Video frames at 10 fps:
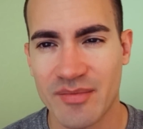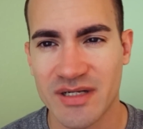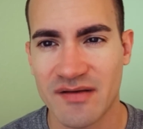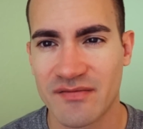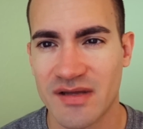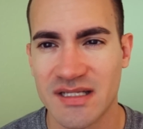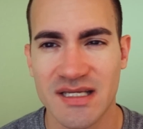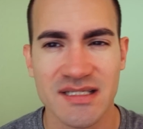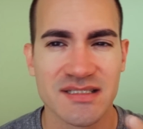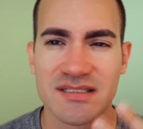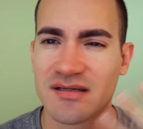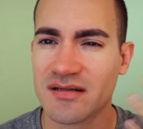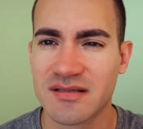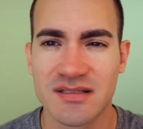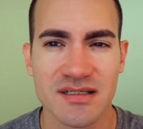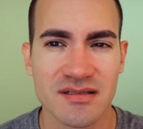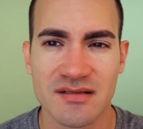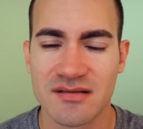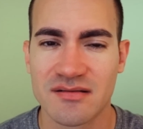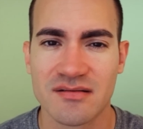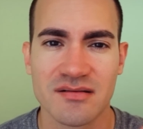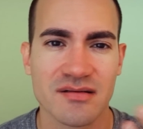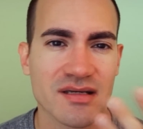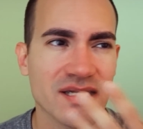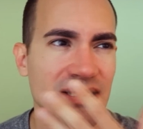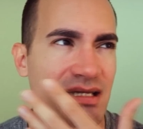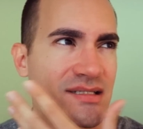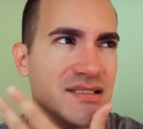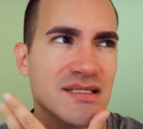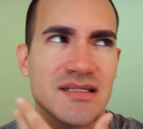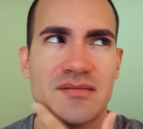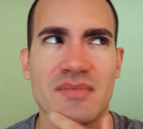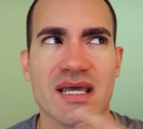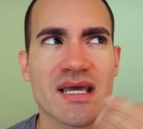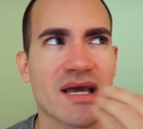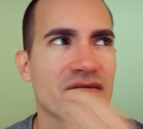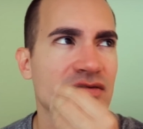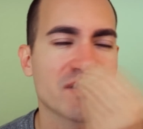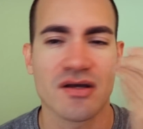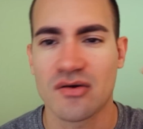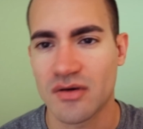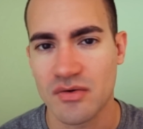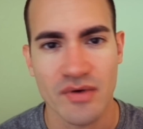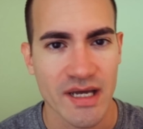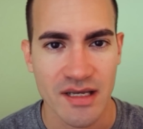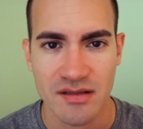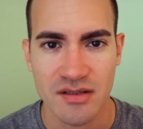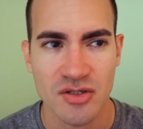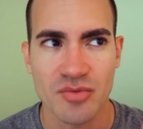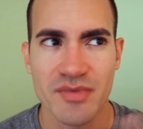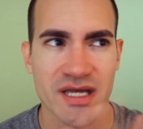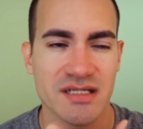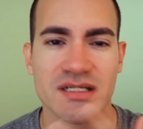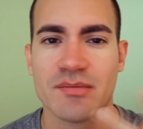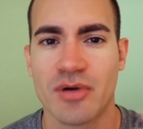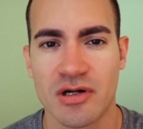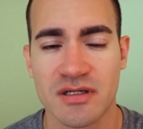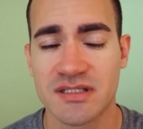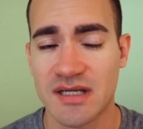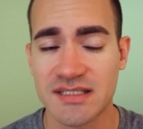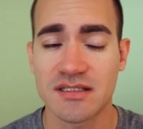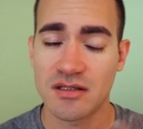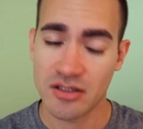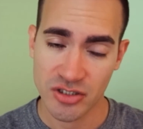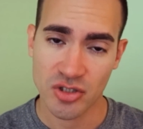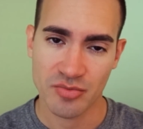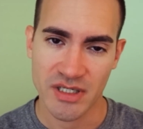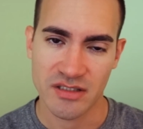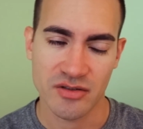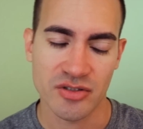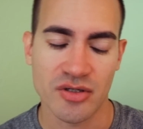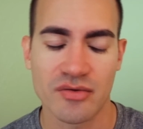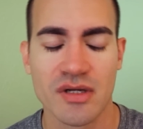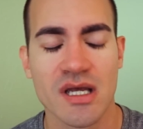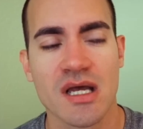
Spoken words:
But it still didn't make everything go away. The humanity part, because I still looked human, you know.